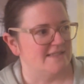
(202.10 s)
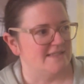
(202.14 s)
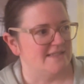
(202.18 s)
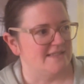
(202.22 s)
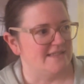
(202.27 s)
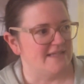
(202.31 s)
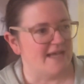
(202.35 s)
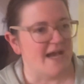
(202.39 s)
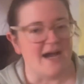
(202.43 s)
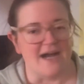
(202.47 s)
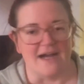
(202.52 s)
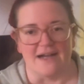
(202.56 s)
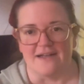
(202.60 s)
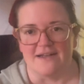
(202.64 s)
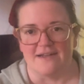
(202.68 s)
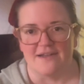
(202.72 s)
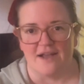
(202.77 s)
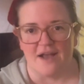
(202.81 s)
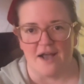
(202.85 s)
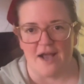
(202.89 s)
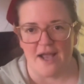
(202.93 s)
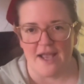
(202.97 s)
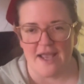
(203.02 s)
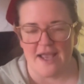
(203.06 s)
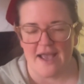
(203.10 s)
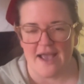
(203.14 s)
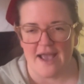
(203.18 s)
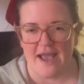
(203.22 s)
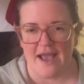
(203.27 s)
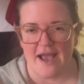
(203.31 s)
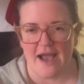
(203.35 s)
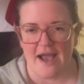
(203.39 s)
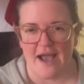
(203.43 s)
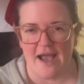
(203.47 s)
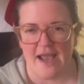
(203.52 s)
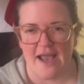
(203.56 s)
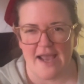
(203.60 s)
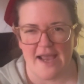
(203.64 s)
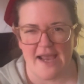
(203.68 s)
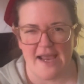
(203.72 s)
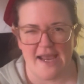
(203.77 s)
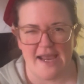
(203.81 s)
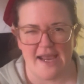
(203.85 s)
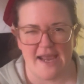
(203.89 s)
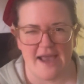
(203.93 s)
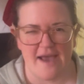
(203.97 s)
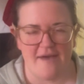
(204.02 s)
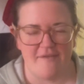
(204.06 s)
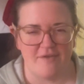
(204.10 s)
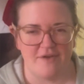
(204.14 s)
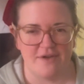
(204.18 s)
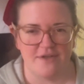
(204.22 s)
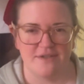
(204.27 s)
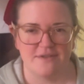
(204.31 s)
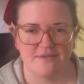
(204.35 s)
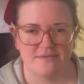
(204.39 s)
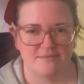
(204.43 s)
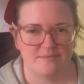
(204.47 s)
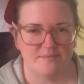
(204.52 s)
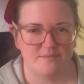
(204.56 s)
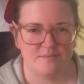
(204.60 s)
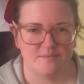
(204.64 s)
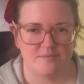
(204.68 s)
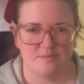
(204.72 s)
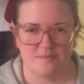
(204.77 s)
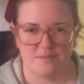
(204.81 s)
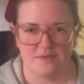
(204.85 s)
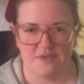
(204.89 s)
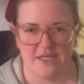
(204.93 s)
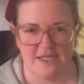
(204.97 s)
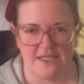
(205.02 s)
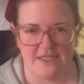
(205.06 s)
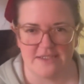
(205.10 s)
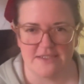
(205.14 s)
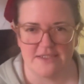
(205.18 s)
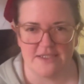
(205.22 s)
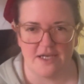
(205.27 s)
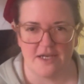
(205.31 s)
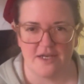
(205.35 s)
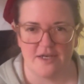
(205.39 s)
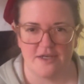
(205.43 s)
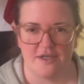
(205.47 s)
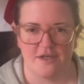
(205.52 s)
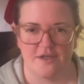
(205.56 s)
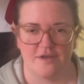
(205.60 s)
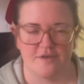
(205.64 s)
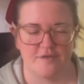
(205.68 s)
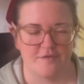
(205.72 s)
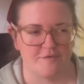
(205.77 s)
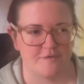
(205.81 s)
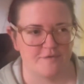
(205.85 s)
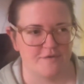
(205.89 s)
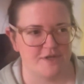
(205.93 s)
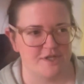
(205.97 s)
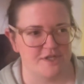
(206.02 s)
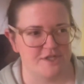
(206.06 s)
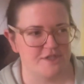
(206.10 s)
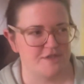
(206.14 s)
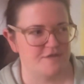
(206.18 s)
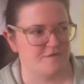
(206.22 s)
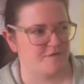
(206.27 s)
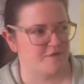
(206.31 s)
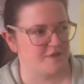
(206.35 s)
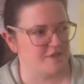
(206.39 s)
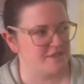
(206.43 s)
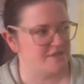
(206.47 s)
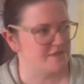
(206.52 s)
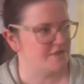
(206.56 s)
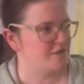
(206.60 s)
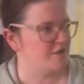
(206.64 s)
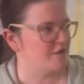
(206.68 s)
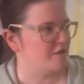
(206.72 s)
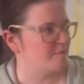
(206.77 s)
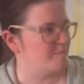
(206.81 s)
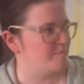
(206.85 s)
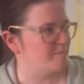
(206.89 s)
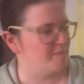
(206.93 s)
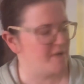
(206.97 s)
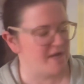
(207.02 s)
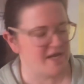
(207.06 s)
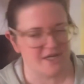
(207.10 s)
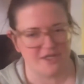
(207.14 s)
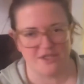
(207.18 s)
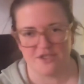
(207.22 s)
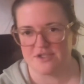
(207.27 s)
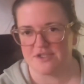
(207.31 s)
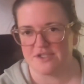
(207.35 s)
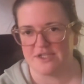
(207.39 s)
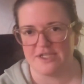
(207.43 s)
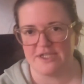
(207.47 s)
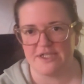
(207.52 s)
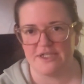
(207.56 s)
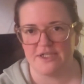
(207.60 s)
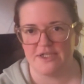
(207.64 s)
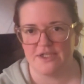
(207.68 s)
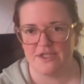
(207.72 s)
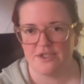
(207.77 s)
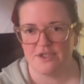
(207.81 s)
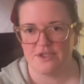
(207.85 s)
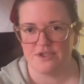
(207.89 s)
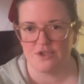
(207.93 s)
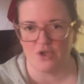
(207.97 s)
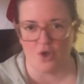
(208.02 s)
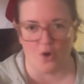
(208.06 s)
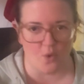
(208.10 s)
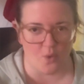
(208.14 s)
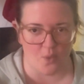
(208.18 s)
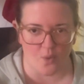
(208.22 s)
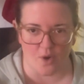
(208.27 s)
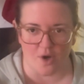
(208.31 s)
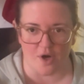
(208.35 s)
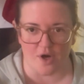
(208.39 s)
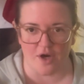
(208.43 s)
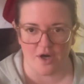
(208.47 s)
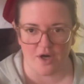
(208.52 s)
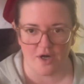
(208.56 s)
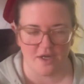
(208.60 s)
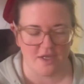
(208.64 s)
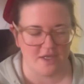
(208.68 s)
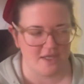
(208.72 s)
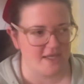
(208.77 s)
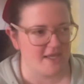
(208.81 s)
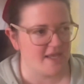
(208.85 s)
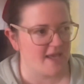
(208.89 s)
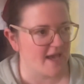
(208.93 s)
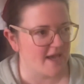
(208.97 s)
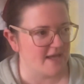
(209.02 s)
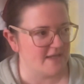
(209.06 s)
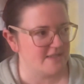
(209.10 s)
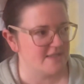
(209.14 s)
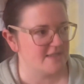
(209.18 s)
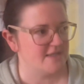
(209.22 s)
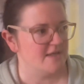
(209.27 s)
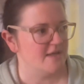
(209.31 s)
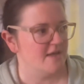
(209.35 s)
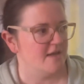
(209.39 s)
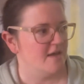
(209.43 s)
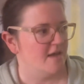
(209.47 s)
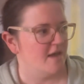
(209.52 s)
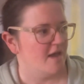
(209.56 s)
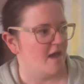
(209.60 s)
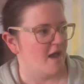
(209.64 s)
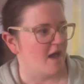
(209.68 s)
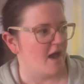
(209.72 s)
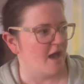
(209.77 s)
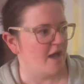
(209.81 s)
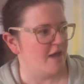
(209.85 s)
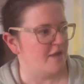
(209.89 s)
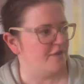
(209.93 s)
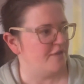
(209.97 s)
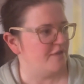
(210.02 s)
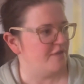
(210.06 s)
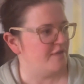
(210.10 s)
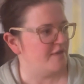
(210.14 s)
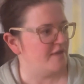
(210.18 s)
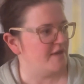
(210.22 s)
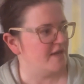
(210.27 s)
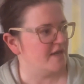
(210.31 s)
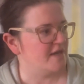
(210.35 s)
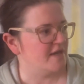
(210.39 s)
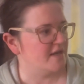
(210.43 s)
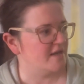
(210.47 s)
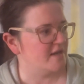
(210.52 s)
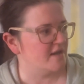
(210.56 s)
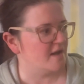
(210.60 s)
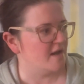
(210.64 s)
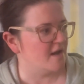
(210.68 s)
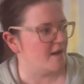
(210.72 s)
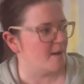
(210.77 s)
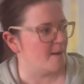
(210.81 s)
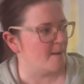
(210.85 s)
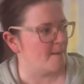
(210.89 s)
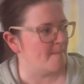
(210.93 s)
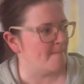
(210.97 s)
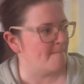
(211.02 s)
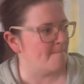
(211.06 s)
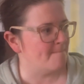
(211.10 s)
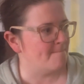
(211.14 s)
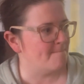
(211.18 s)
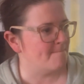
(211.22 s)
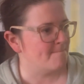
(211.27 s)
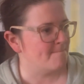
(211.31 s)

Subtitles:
yeah, I haven't done a fridge, freezer, pantry tour yet. I think I